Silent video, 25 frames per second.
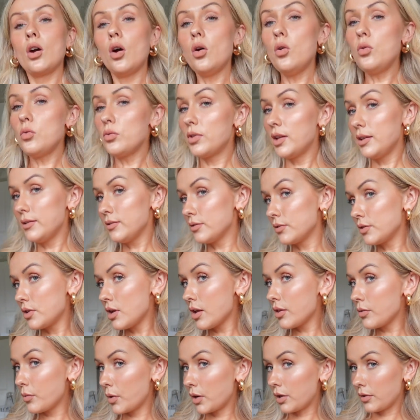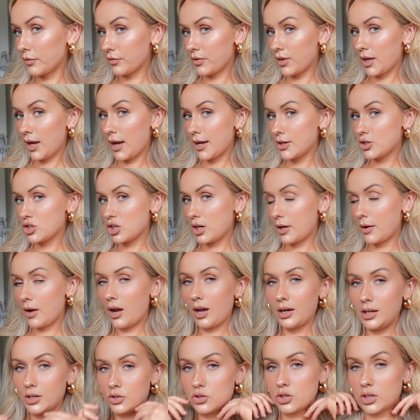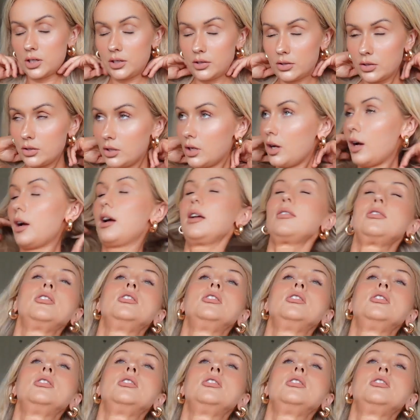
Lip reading: Oh, this was another one of the H&M. I literally, as